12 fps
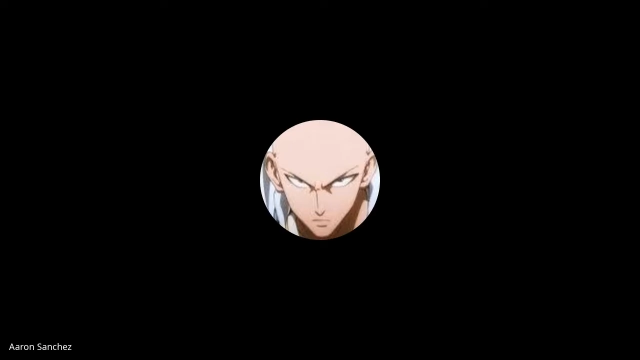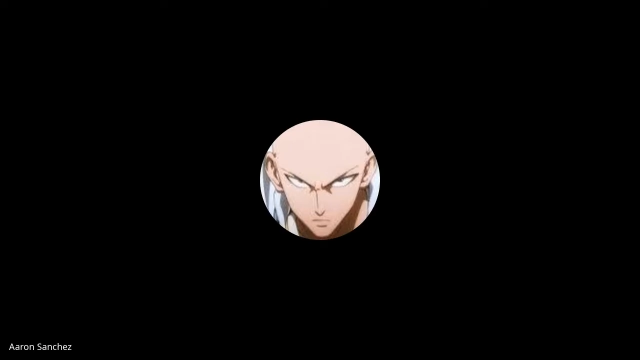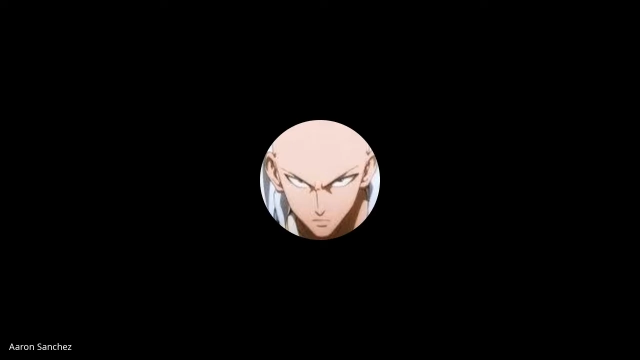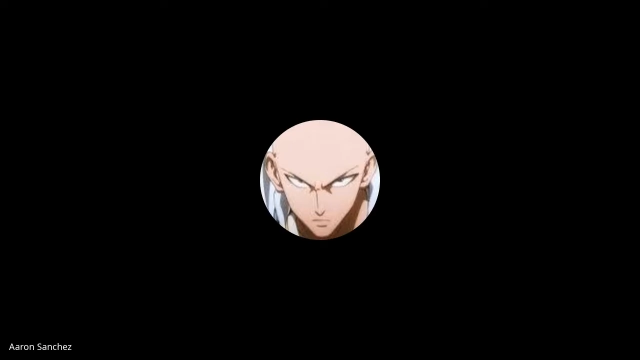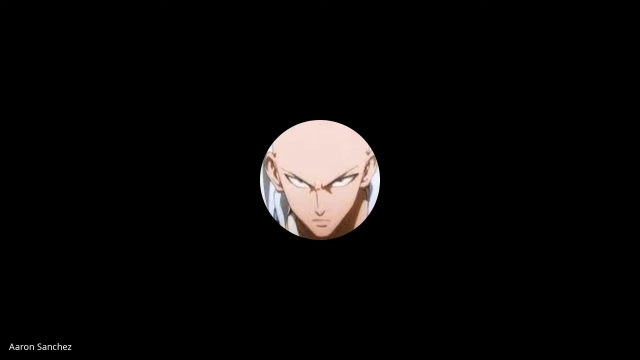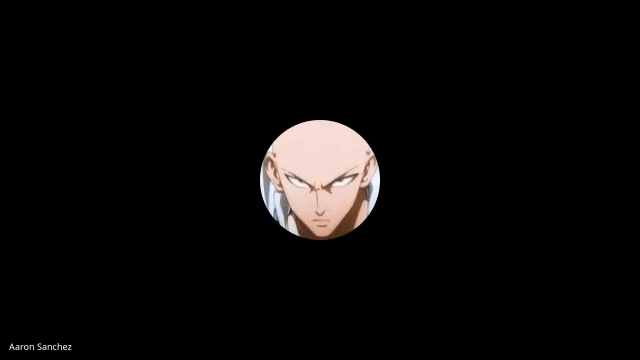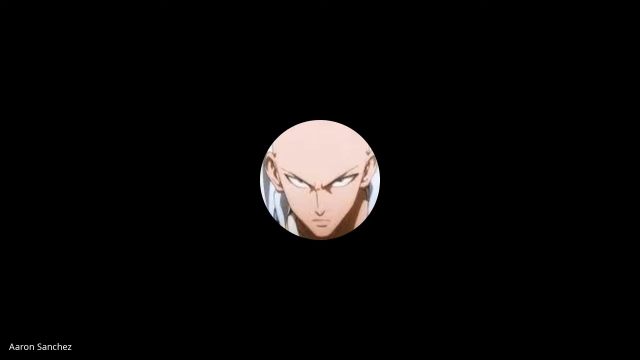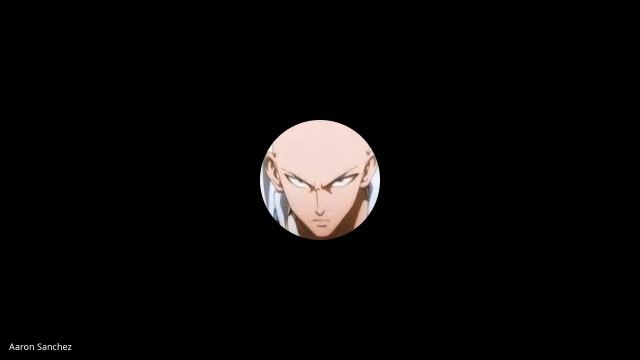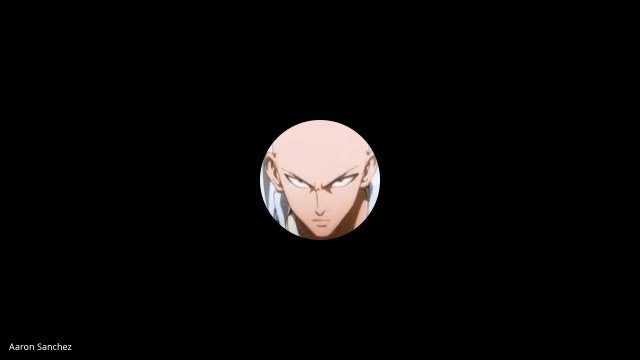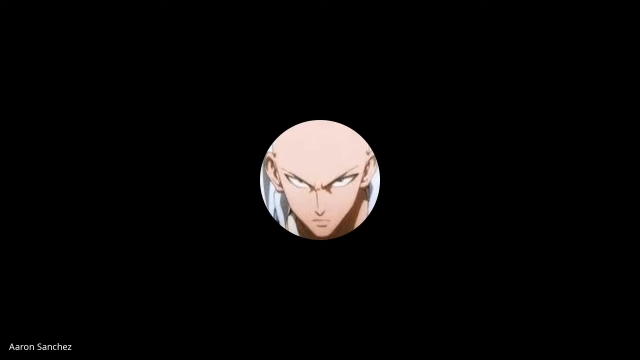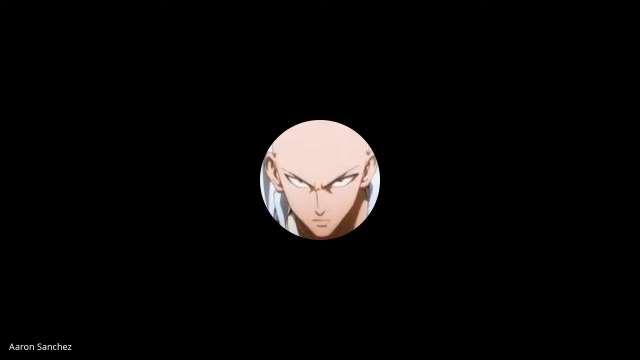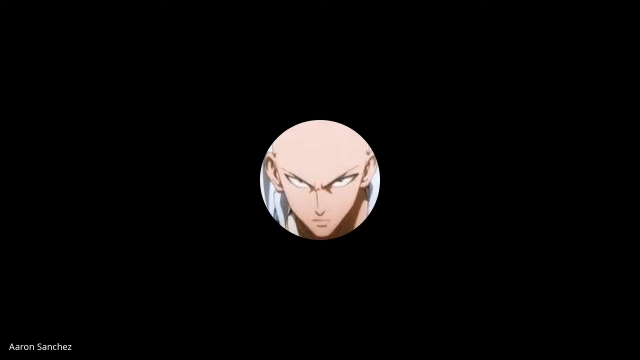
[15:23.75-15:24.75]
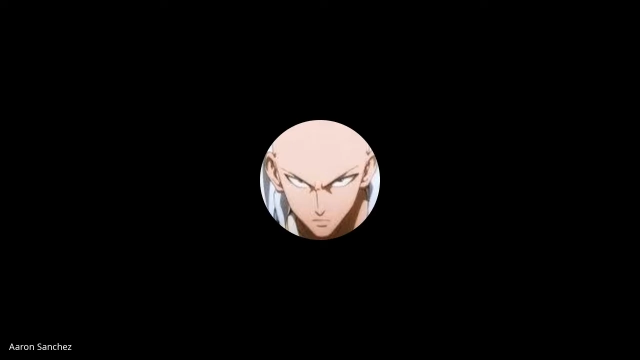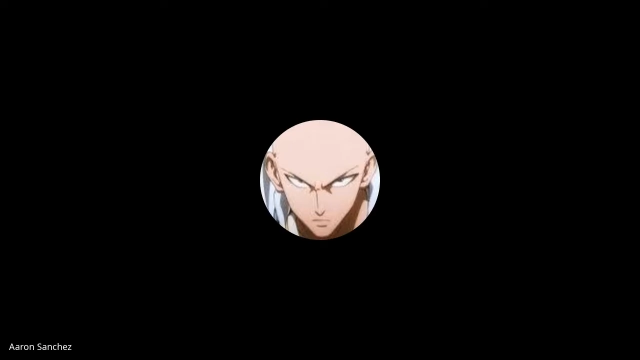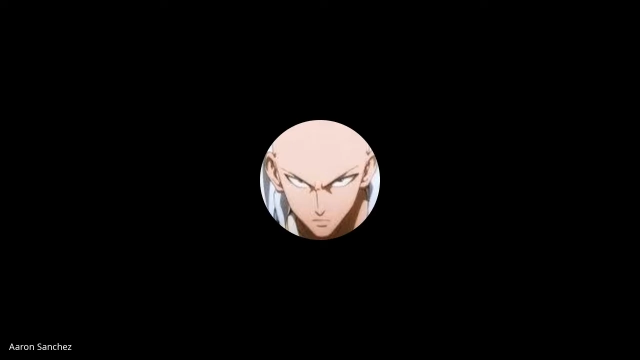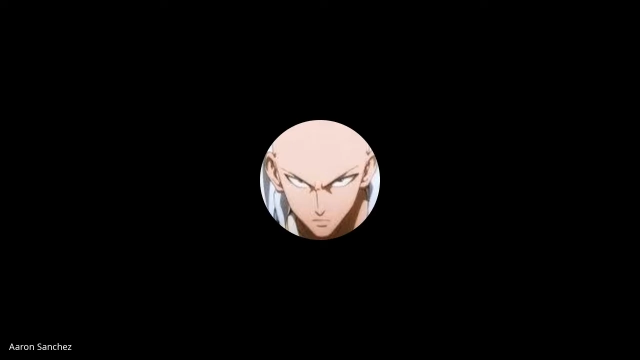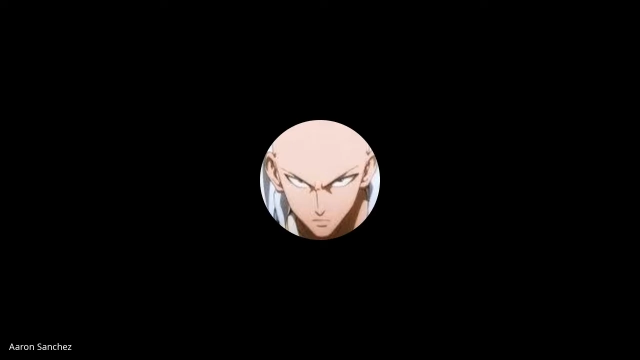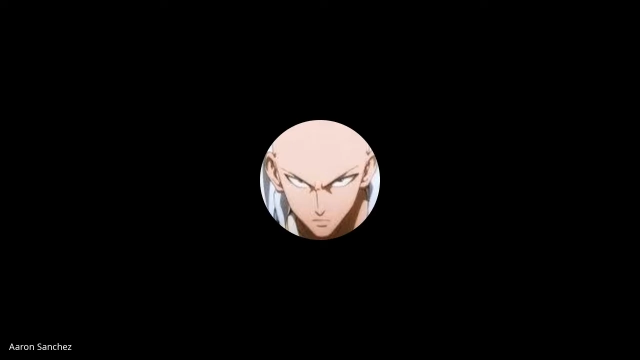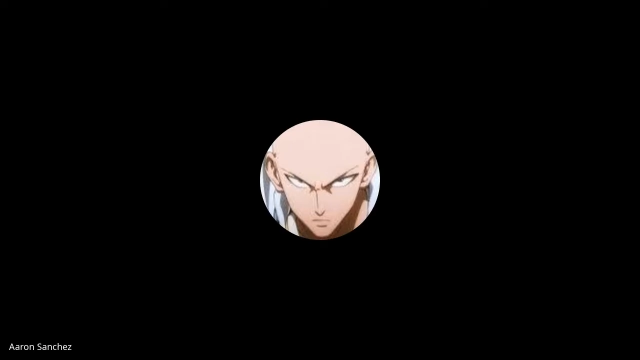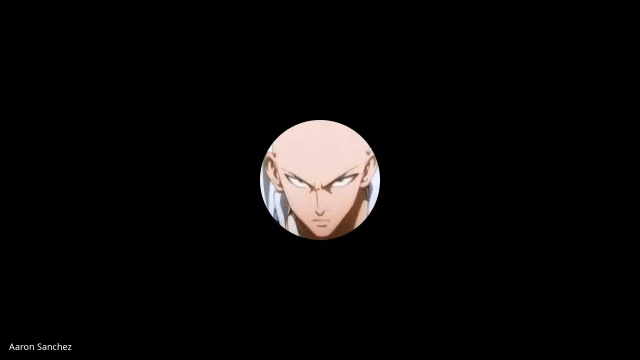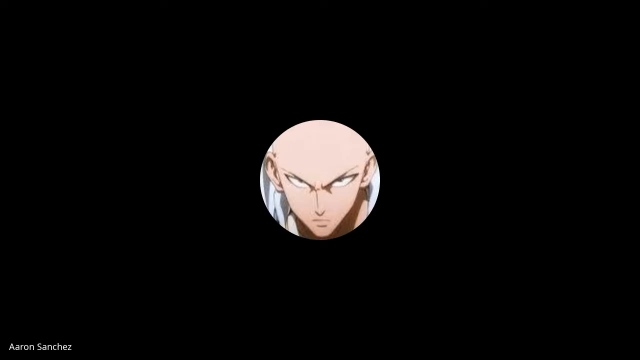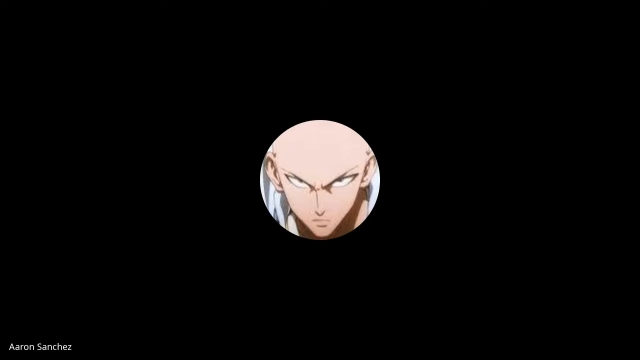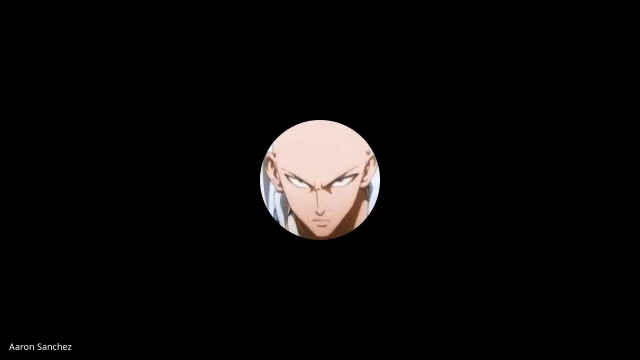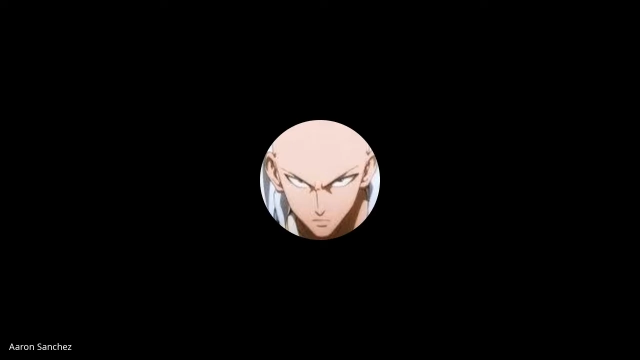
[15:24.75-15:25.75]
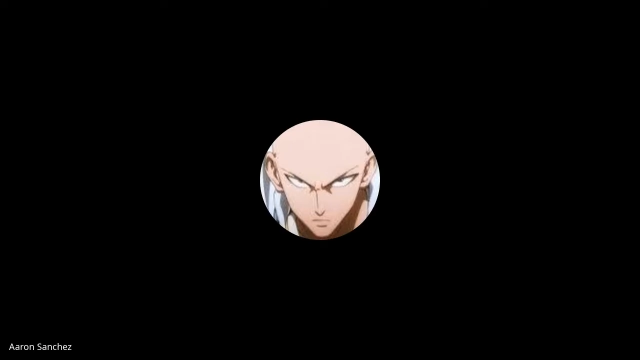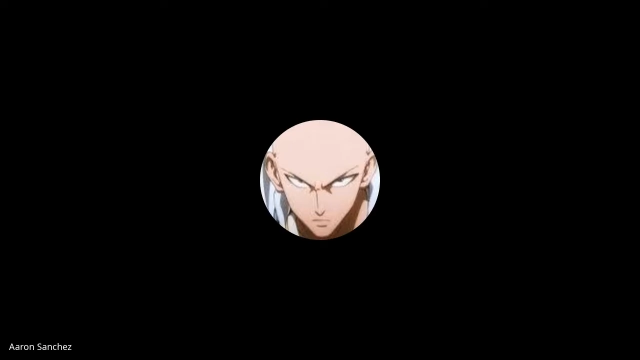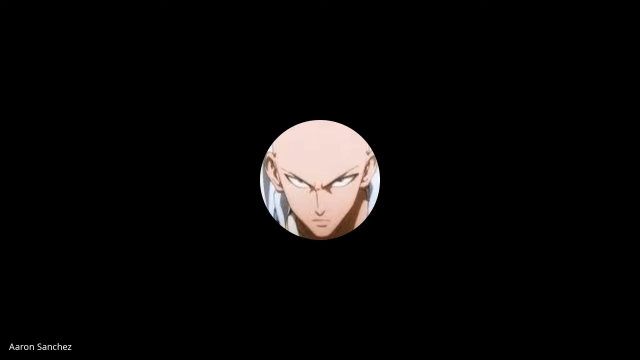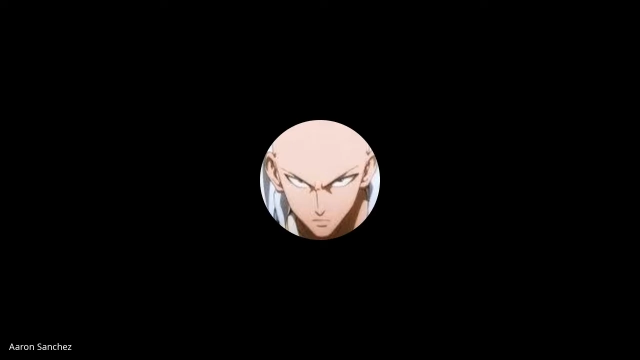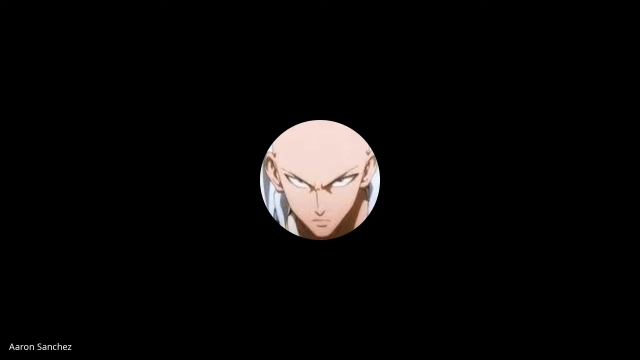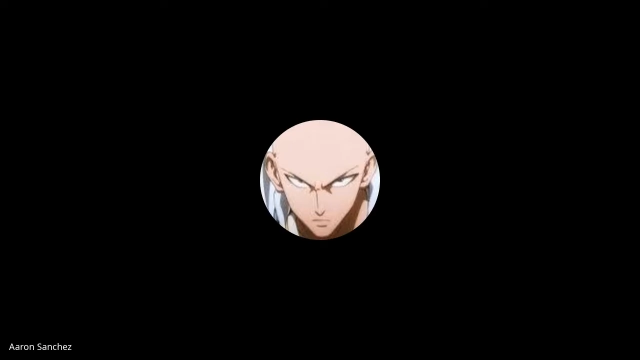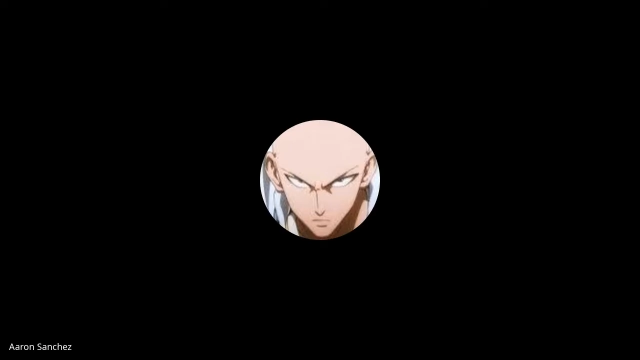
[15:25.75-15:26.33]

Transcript: (silence)